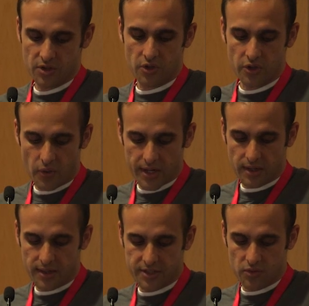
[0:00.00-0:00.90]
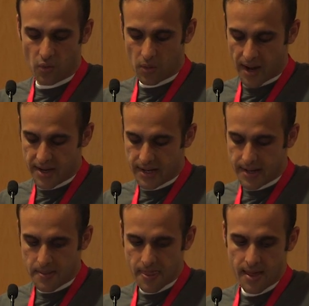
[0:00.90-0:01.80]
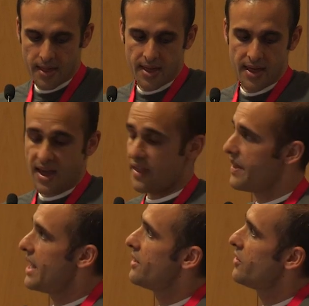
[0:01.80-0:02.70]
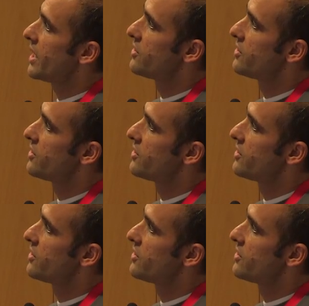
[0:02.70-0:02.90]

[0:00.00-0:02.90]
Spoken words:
So you create the cluster role binding, and then you can